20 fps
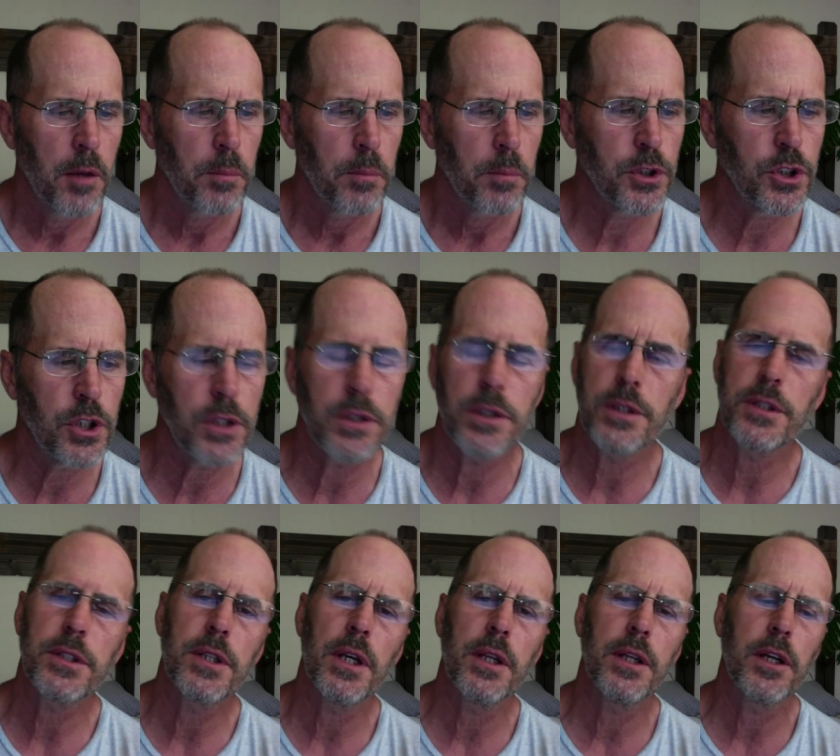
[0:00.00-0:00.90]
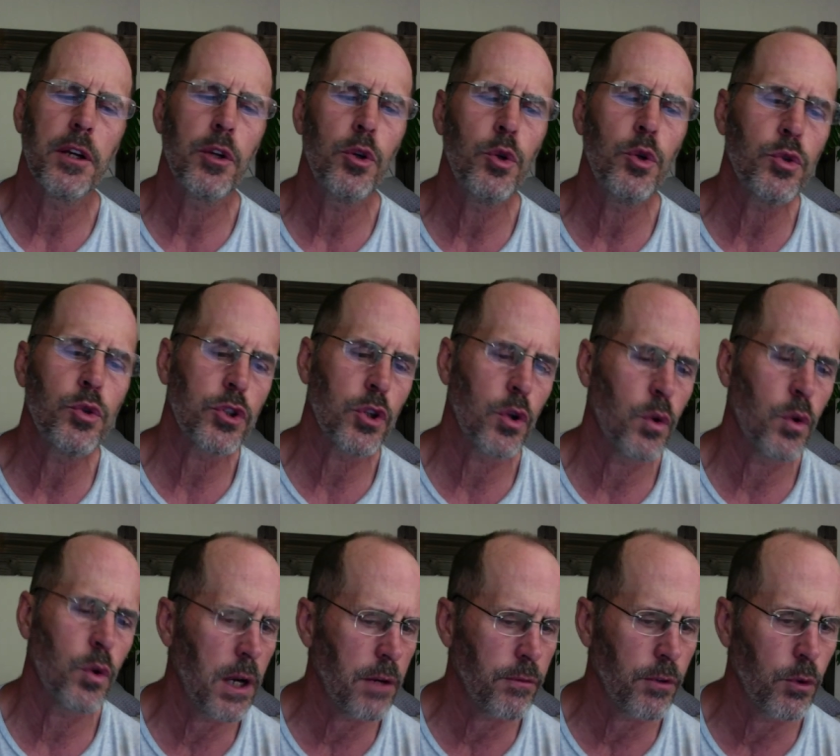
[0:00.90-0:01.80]
But Jesus said that
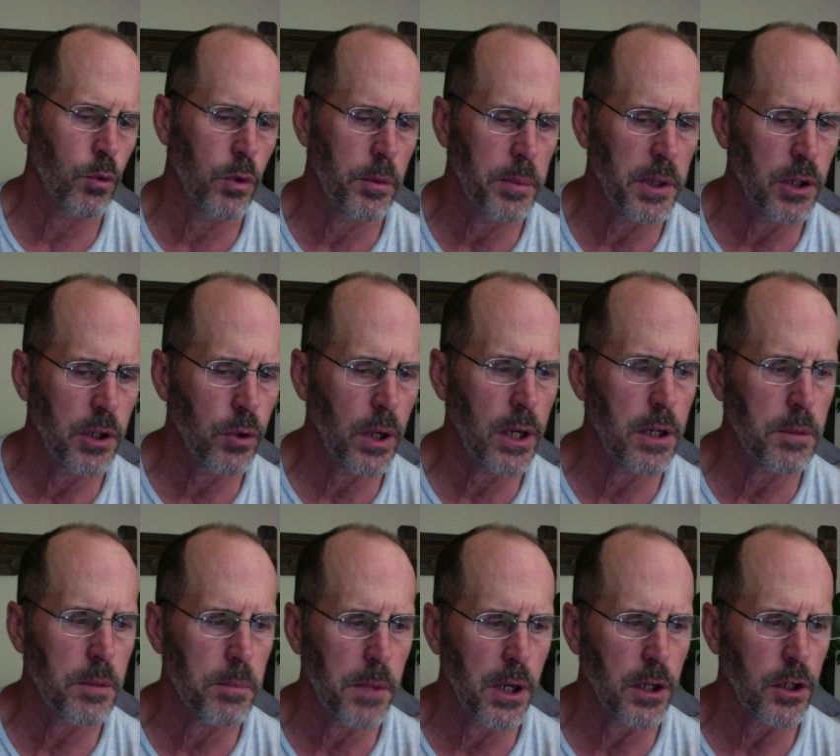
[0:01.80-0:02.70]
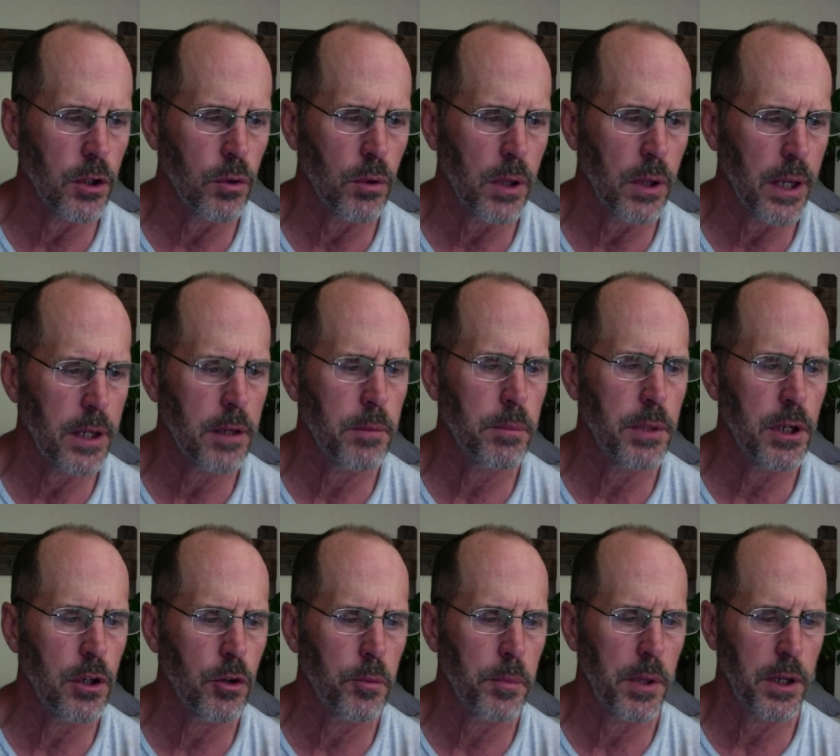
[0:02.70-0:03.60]
whosoever will be great among you, let him be
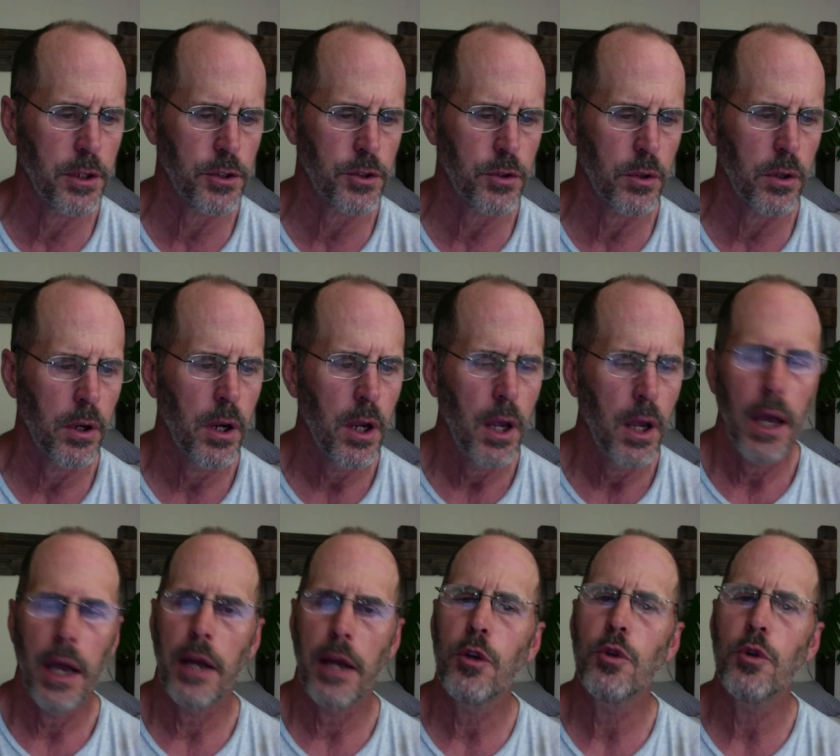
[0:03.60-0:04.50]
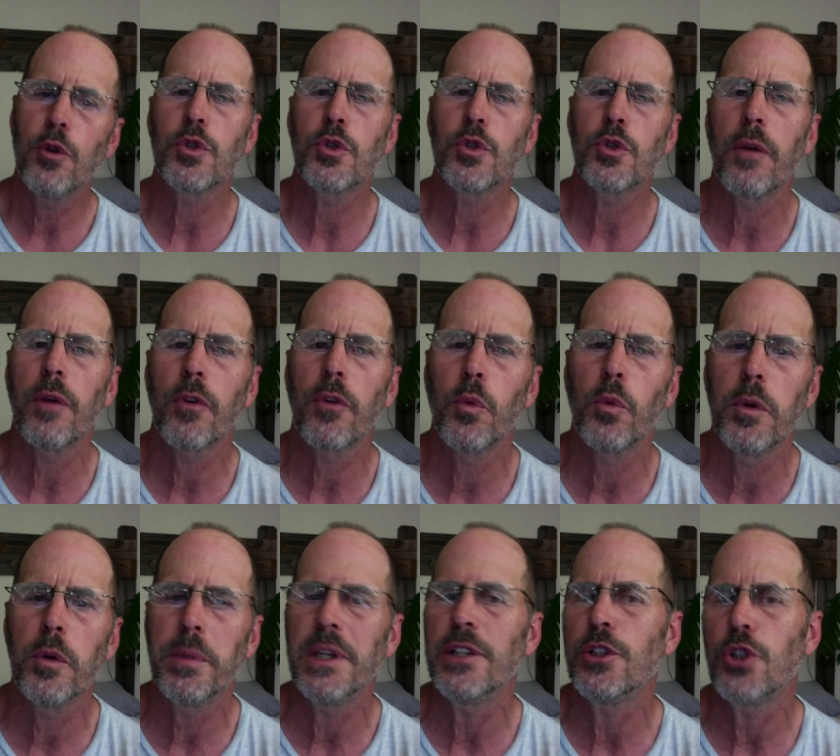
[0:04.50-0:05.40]
your minister, and whosoever will
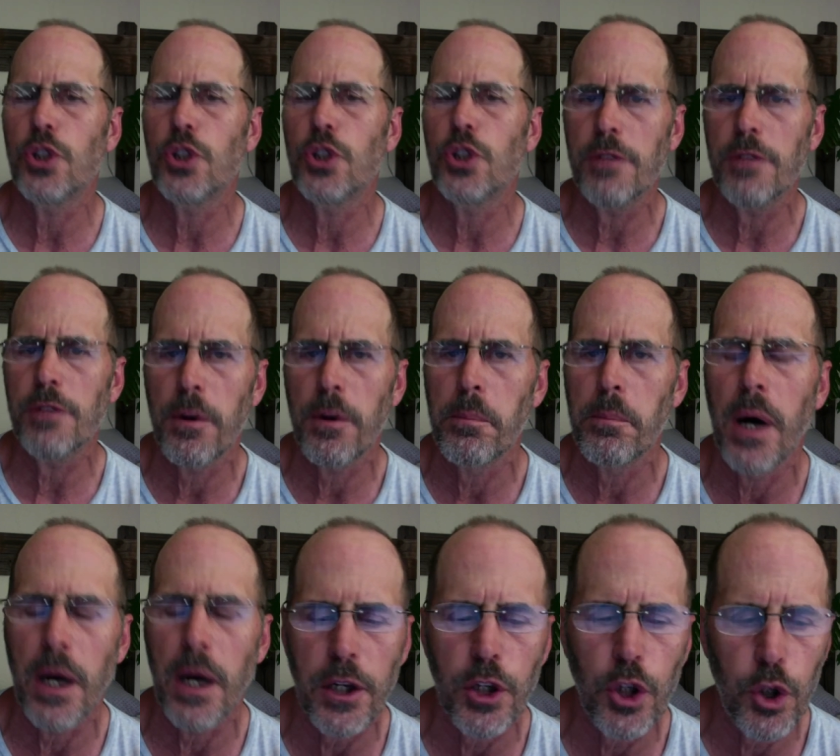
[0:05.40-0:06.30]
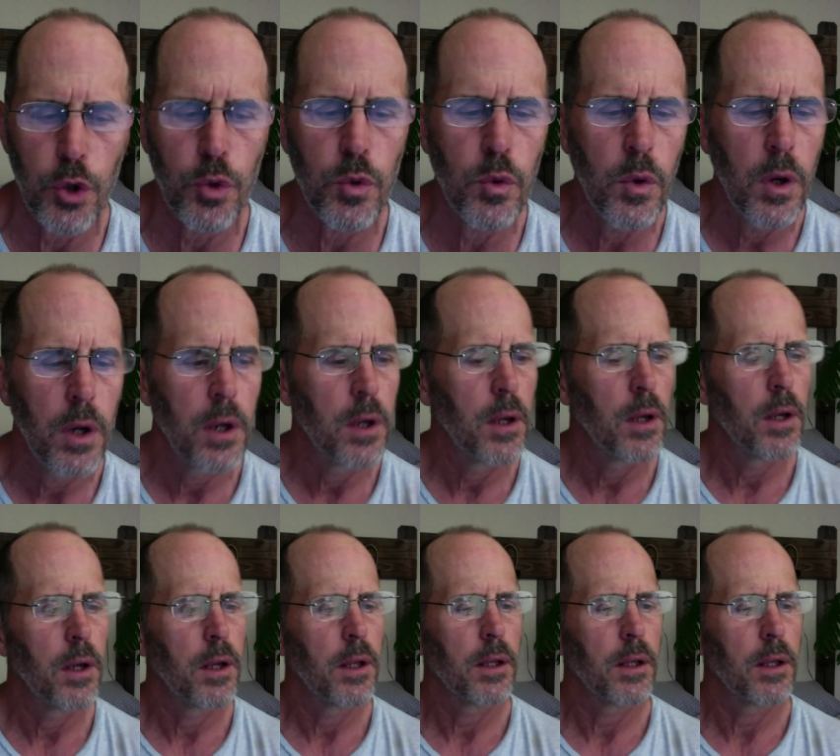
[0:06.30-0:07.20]
be chief among you,
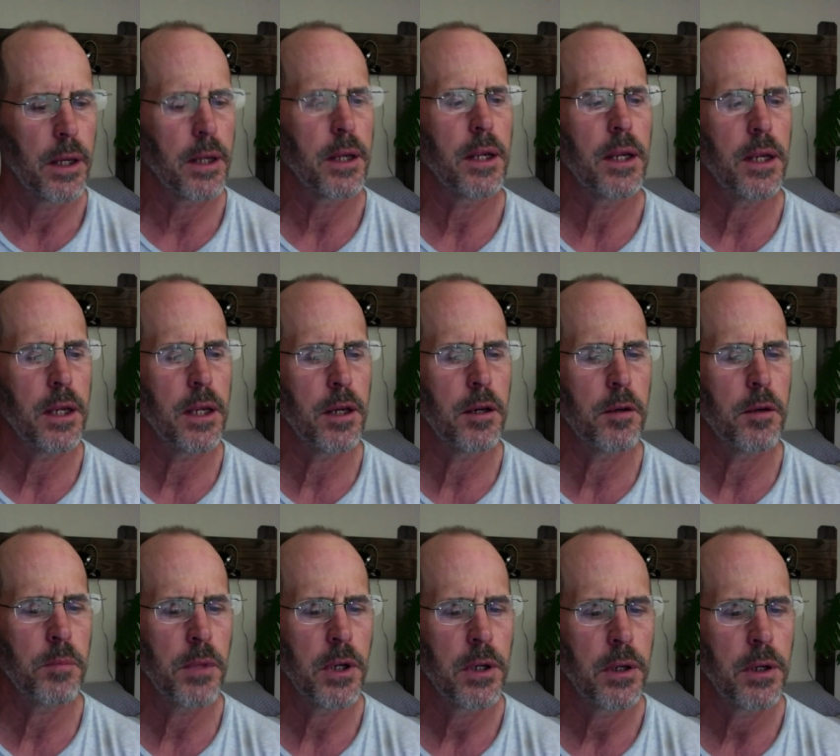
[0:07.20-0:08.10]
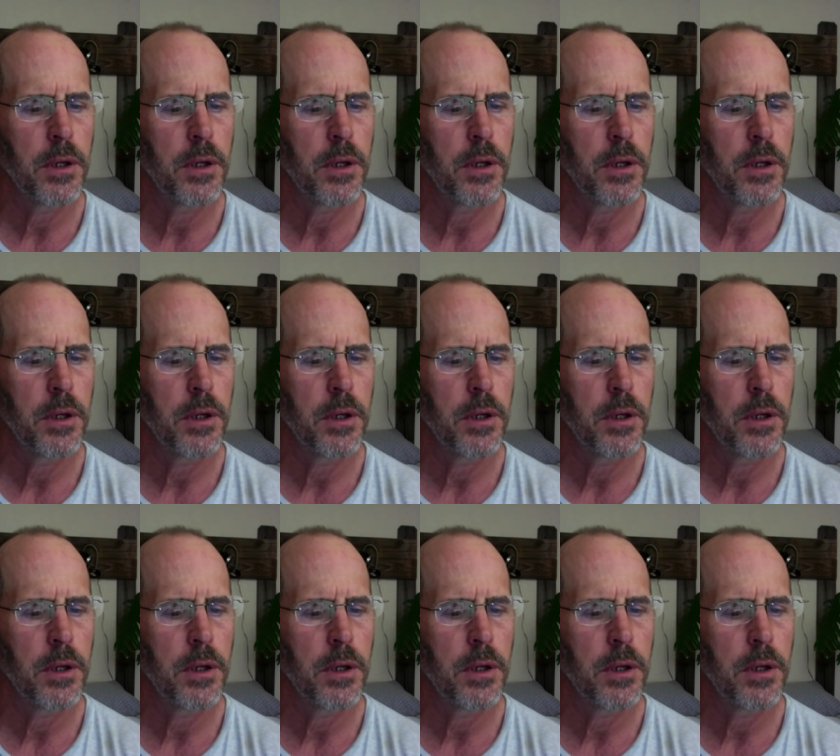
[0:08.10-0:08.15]
let him